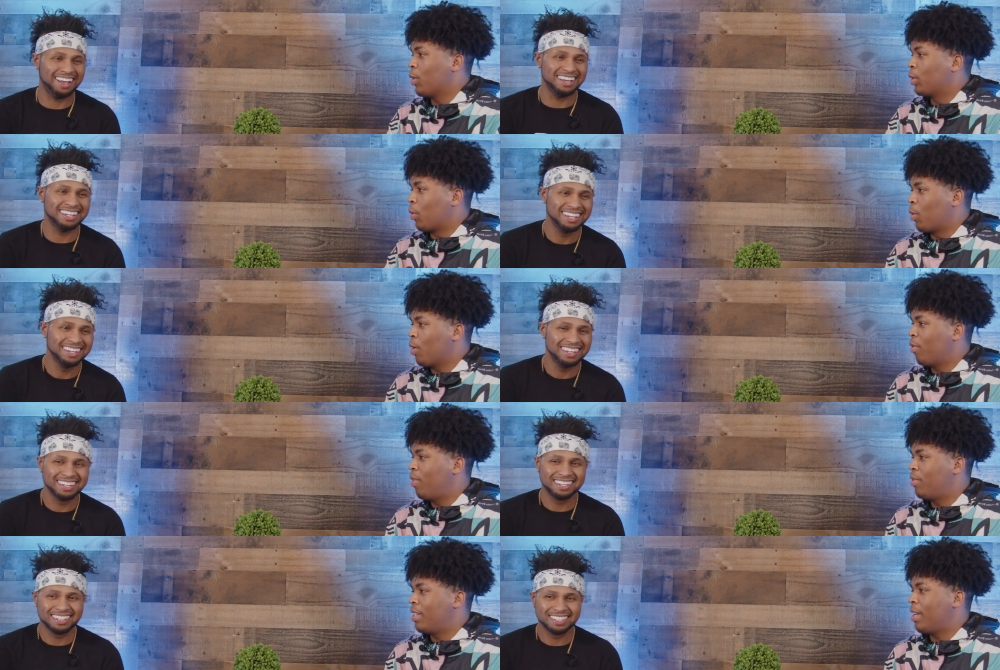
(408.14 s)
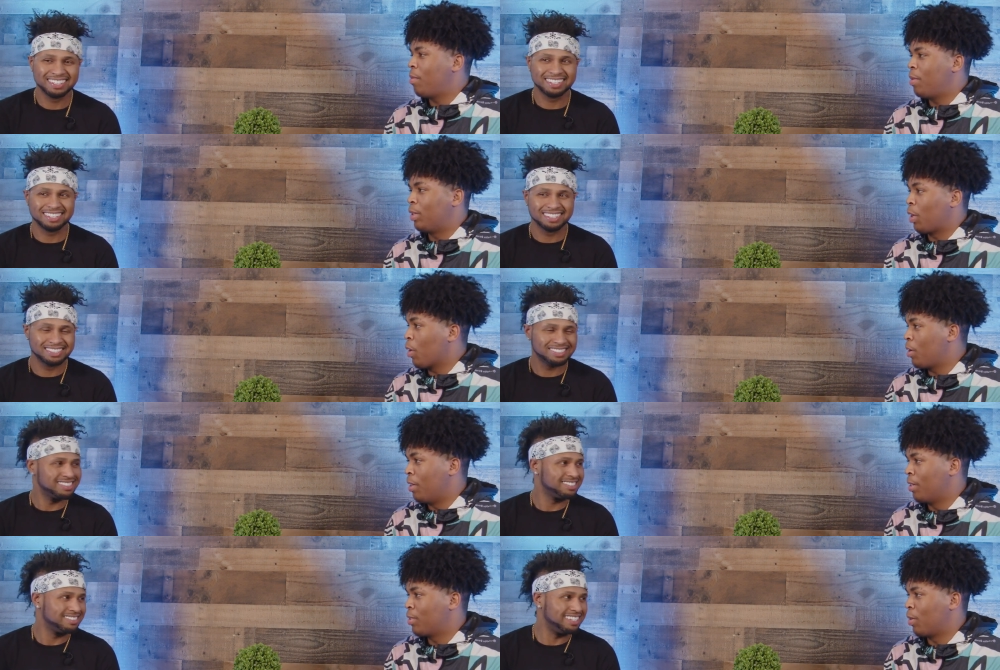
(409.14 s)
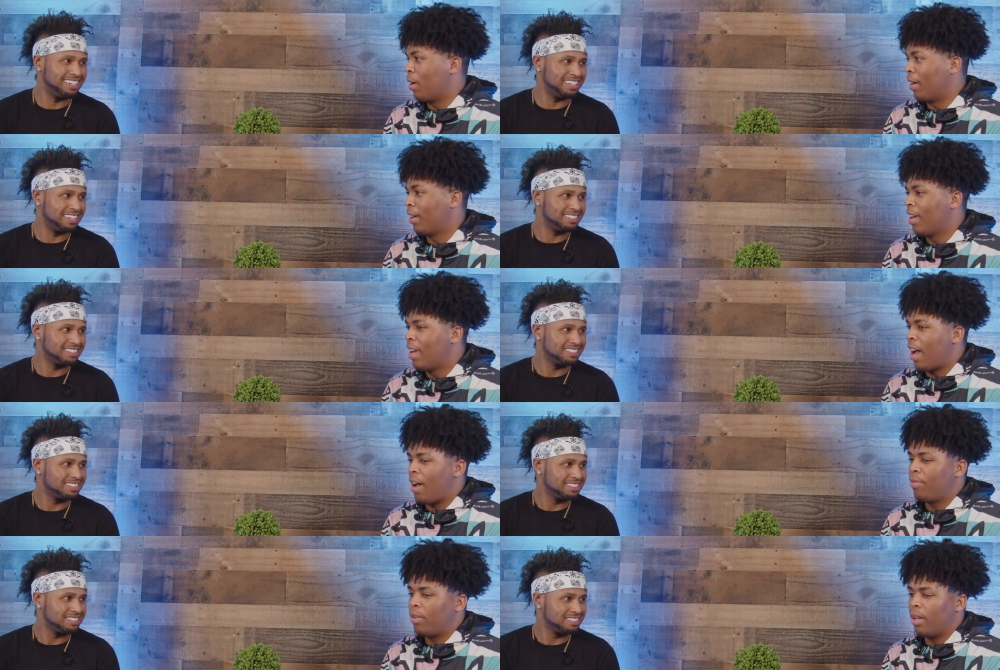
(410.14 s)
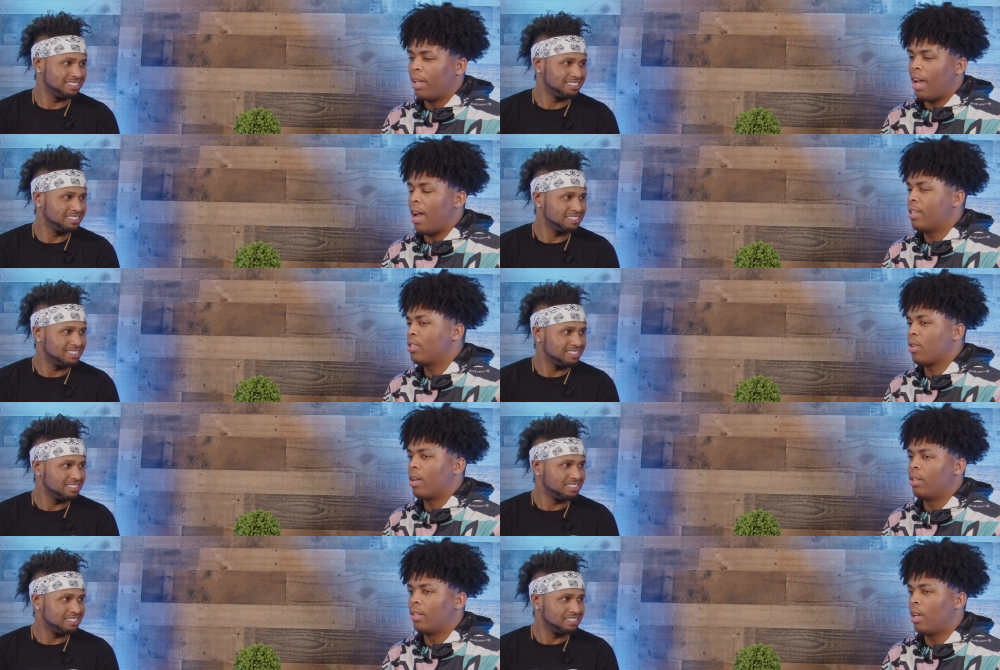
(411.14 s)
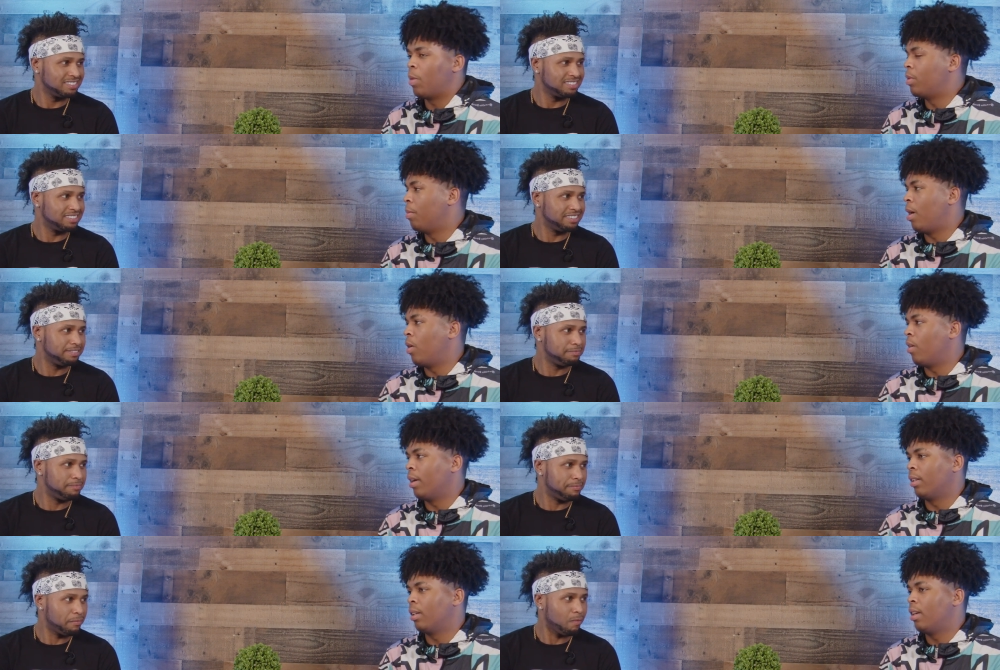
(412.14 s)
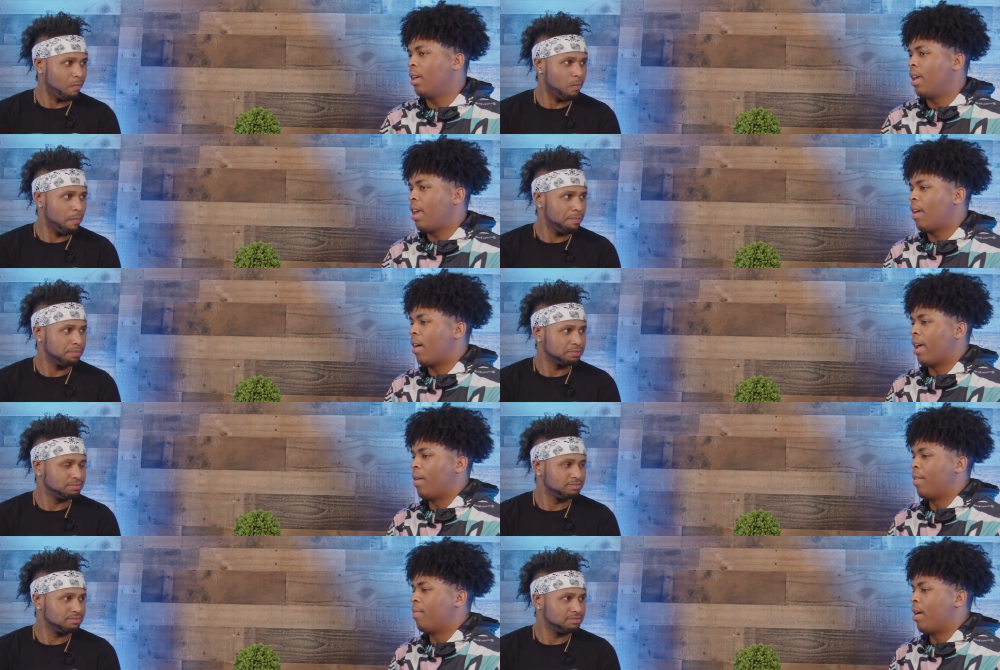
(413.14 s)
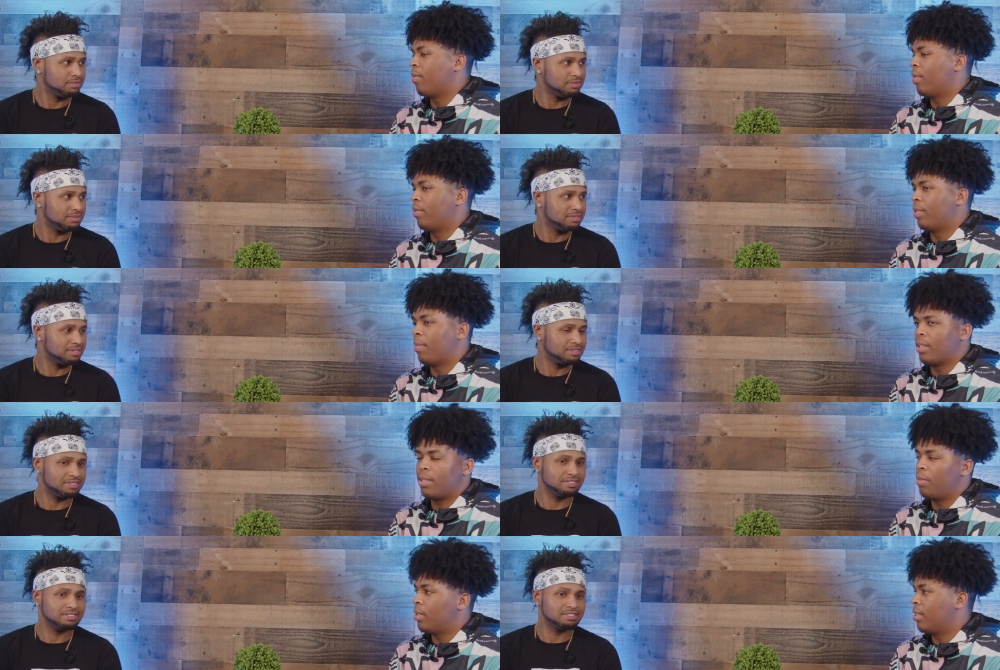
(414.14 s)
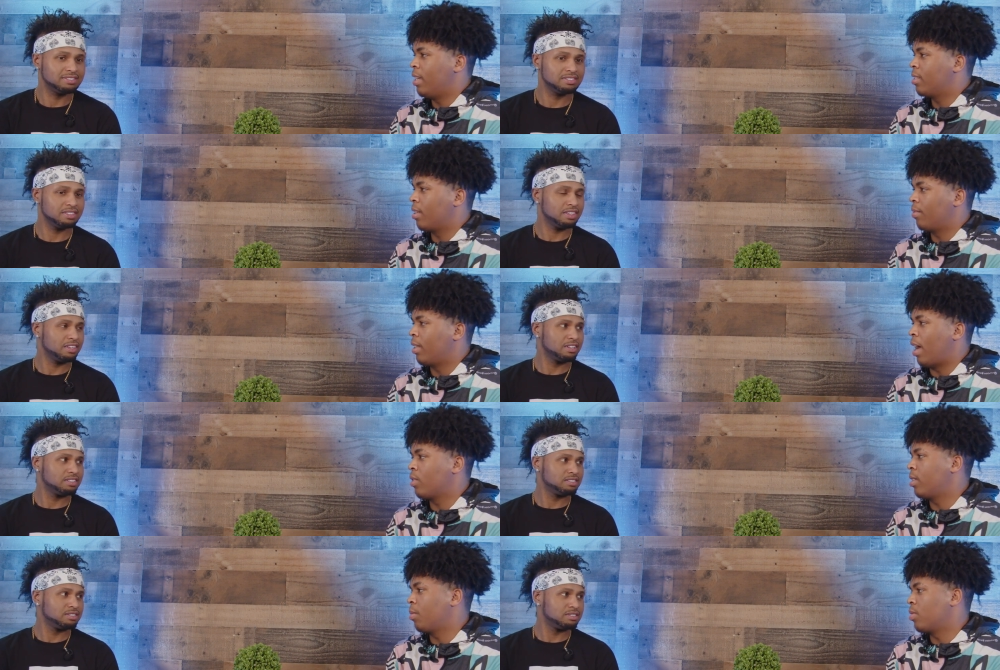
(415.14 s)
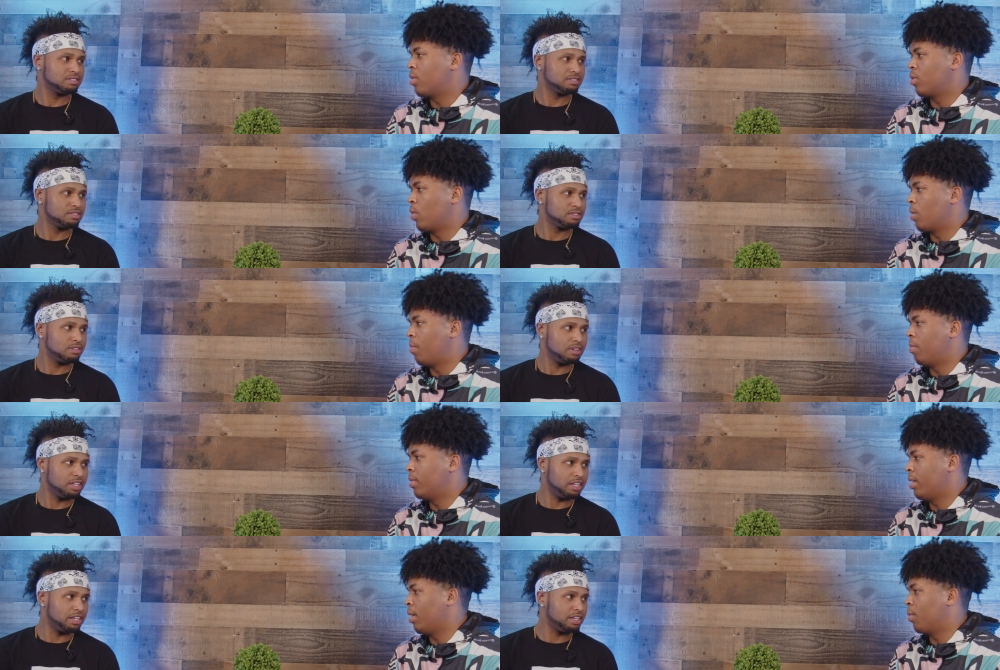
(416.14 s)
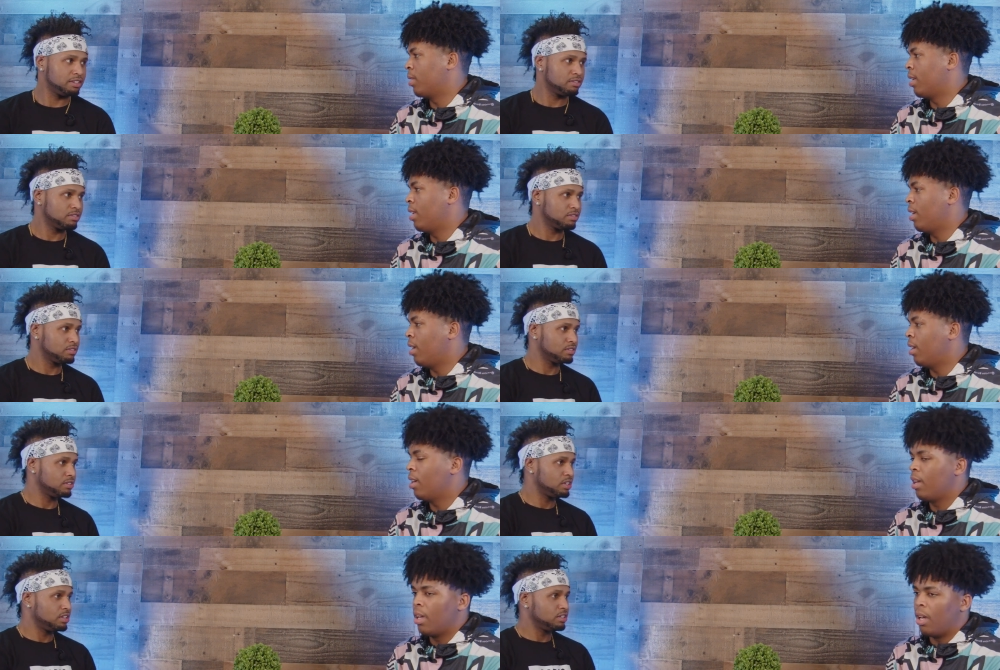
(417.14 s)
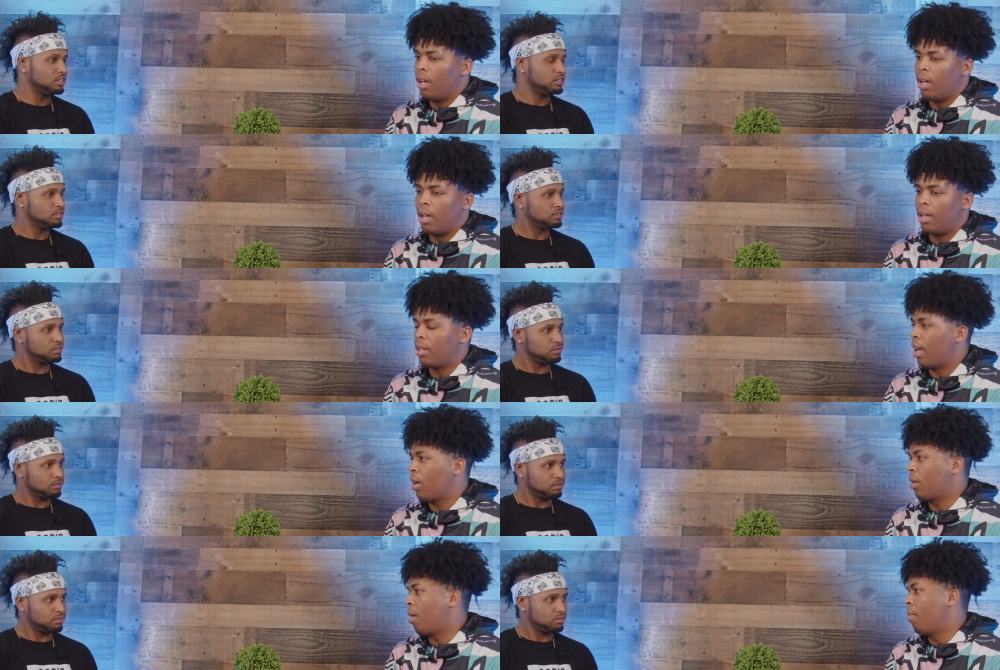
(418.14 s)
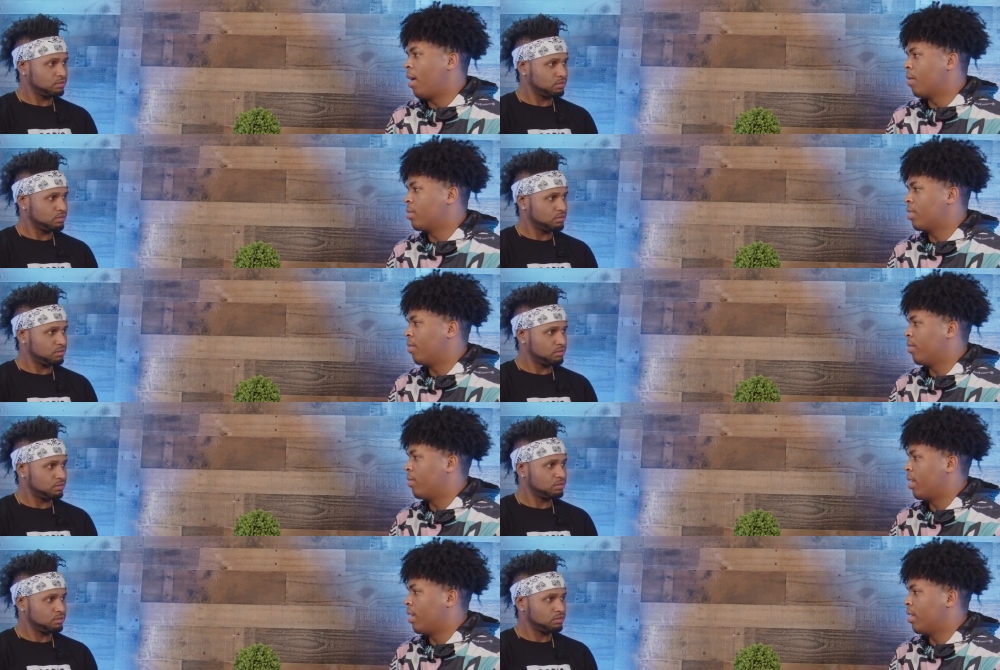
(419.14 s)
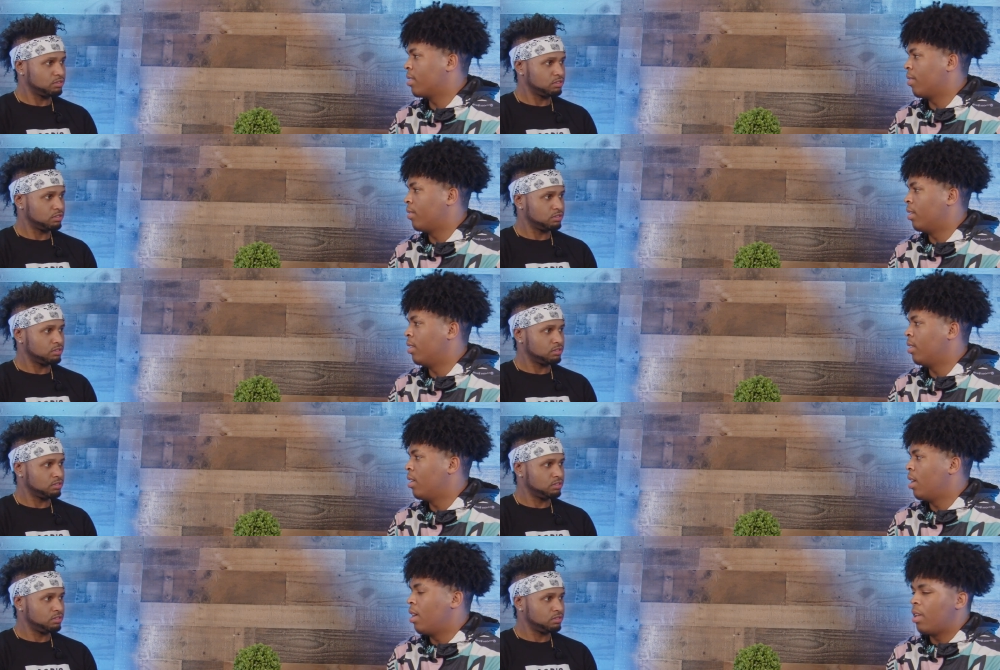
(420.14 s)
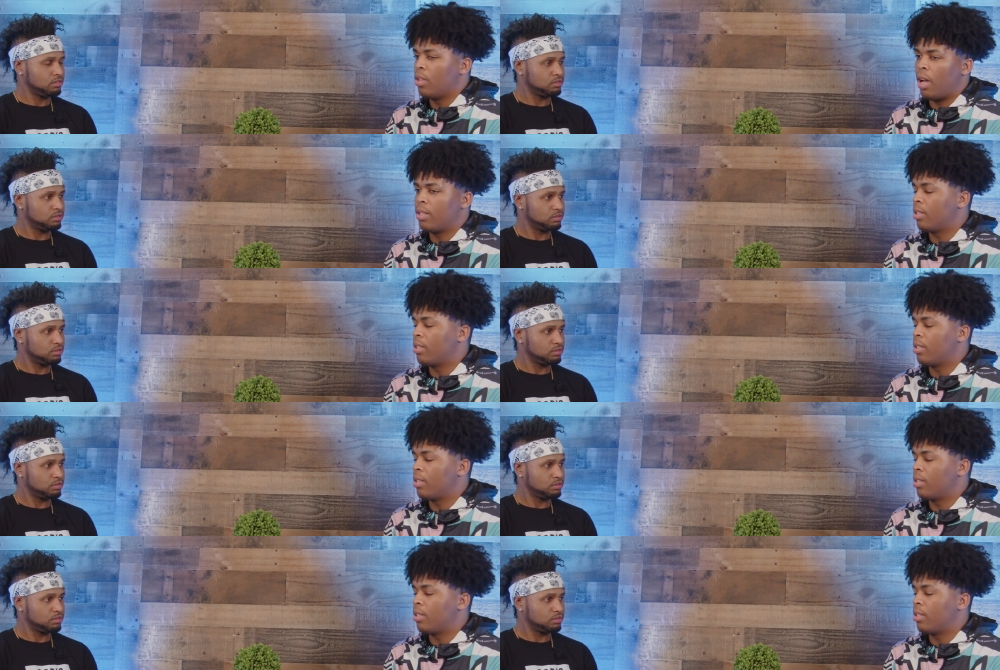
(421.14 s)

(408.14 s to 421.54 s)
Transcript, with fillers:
Speaker 1: when they're th- when they're 15, I'm gonna be 30. So yeah. like I feel like I just try to help them out. Like, if my if my siblings need something, I'll take them to the store to, to yeah. get what they need. Uh, I'll, I'll buy them stuff if they need something you know, I